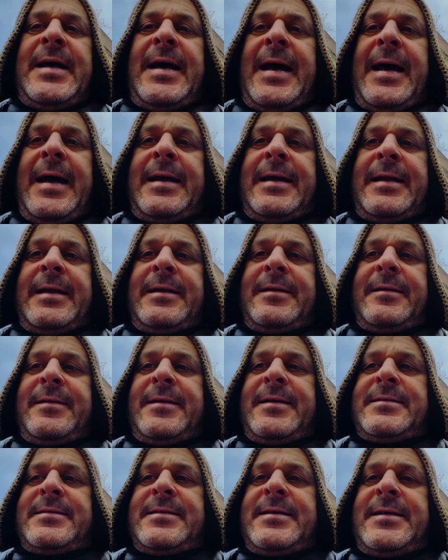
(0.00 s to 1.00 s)
and
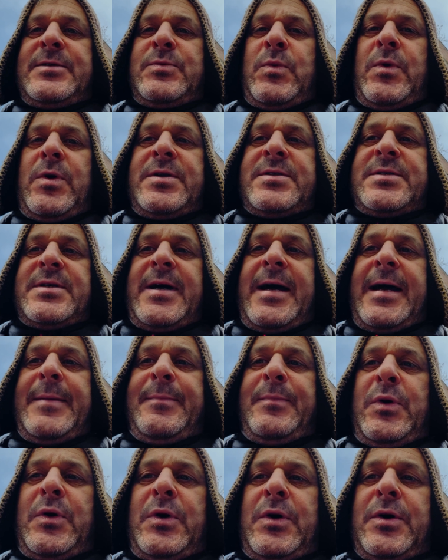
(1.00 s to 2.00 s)
this is what I
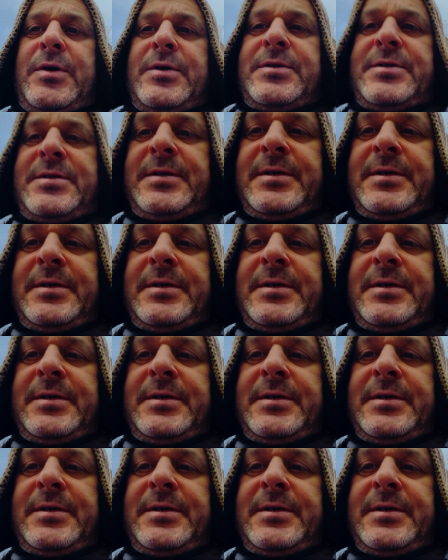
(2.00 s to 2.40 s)
bought.